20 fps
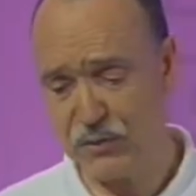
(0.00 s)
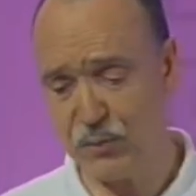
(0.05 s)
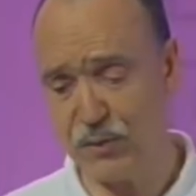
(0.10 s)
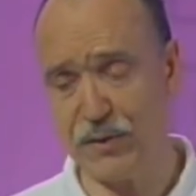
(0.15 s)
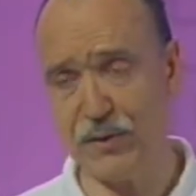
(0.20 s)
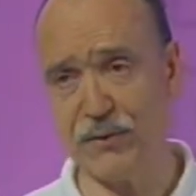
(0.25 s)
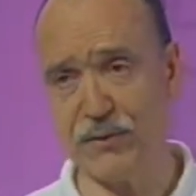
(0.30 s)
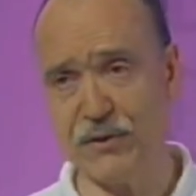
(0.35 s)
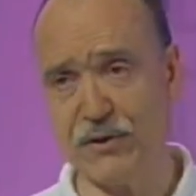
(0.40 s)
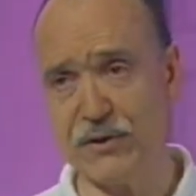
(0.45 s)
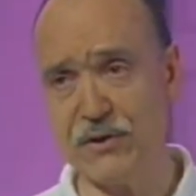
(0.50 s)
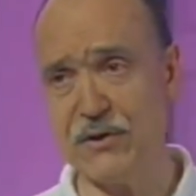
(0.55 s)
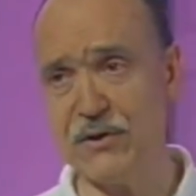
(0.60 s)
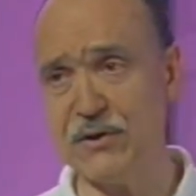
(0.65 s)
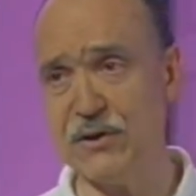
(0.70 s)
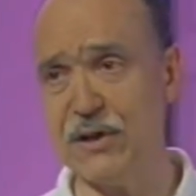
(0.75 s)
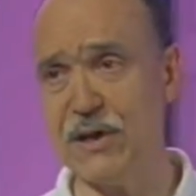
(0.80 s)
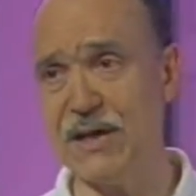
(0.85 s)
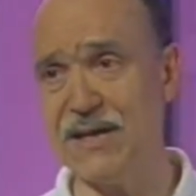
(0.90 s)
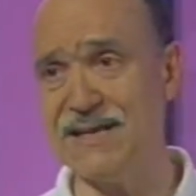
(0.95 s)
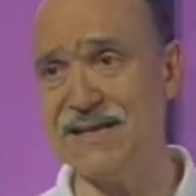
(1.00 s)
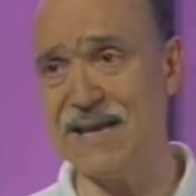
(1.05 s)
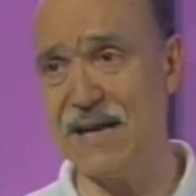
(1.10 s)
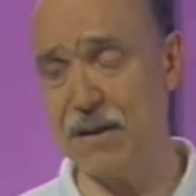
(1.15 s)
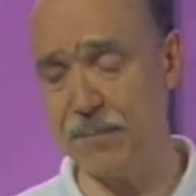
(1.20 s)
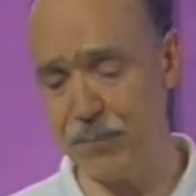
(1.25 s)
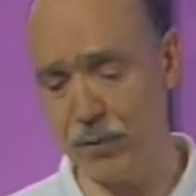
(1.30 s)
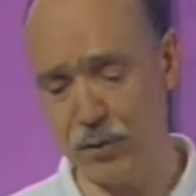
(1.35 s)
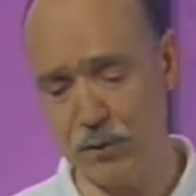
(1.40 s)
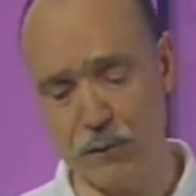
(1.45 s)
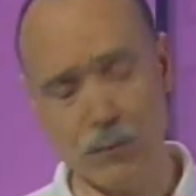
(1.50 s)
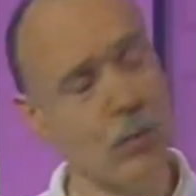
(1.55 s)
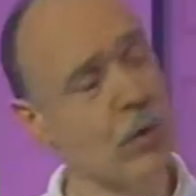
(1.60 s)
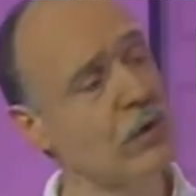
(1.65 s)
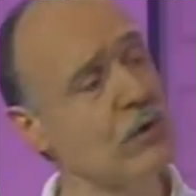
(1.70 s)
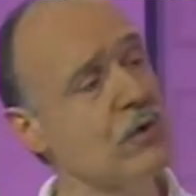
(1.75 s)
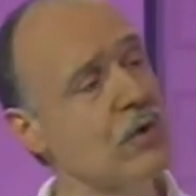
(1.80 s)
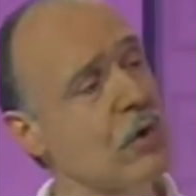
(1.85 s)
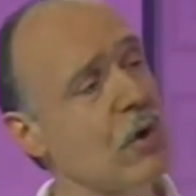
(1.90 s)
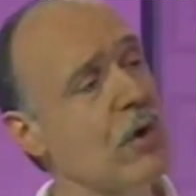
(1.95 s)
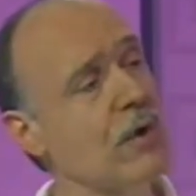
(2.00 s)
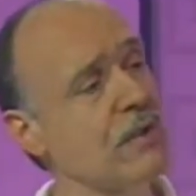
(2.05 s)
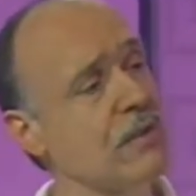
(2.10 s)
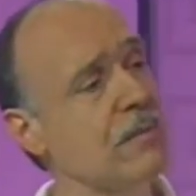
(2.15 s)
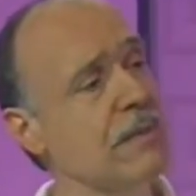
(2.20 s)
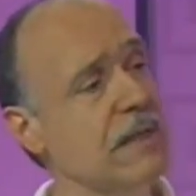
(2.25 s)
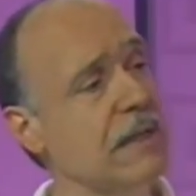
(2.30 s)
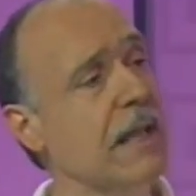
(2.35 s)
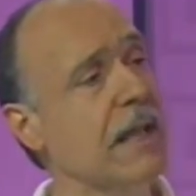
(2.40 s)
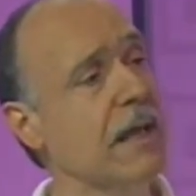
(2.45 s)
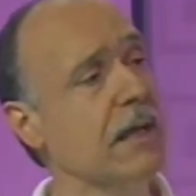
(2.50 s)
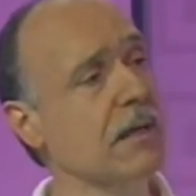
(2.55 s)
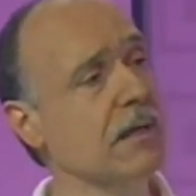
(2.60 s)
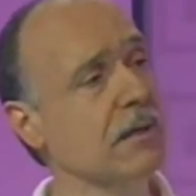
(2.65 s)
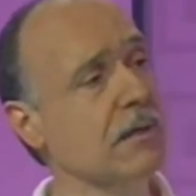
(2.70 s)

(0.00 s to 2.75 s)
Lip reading: is the example of what you're going to be getting.